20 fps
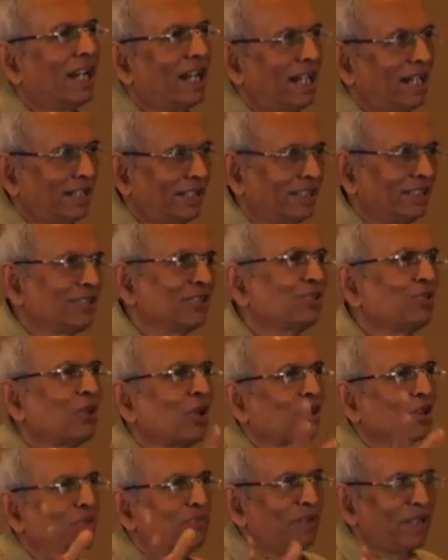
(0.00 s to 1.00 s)
And this
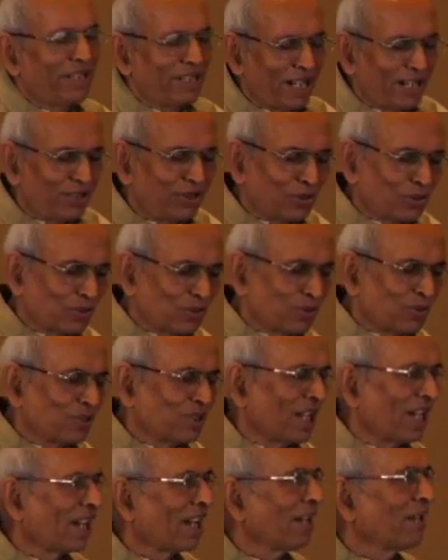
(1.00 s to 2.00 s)
document I took to
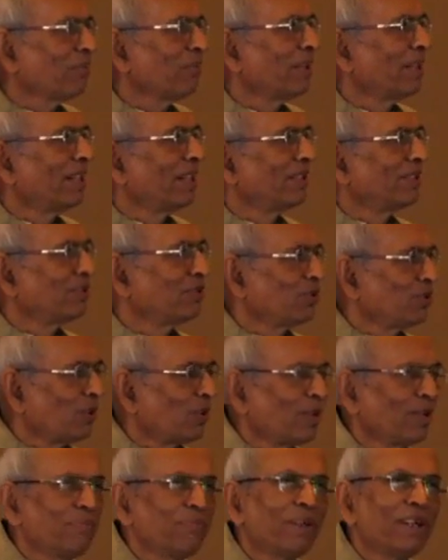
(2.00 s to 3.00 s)
Jairam and
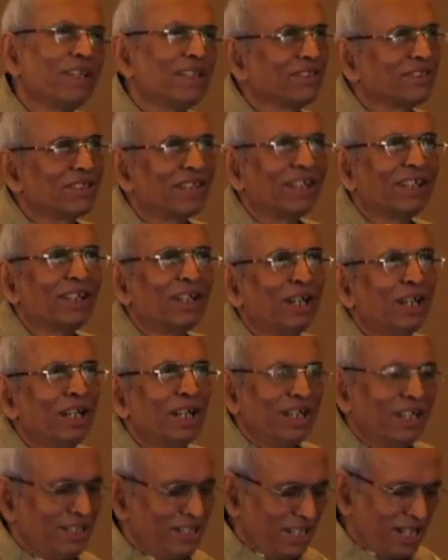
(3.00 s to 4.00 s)
showed him, and he said,
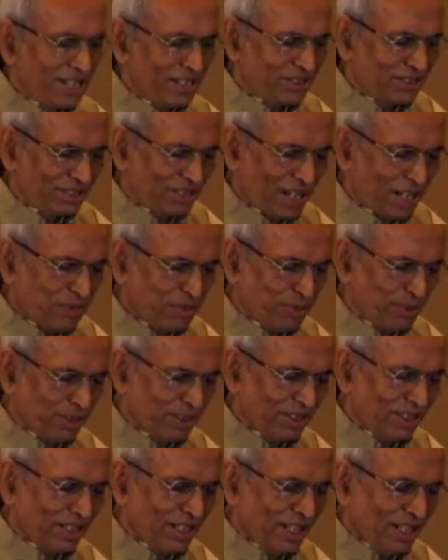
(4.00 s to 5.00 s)
yes, I
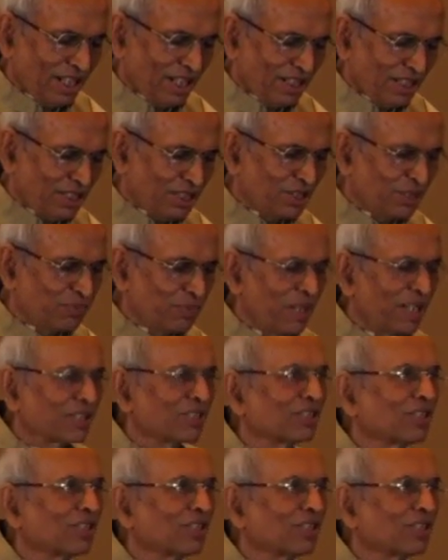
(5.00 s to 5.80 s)
mean, this makes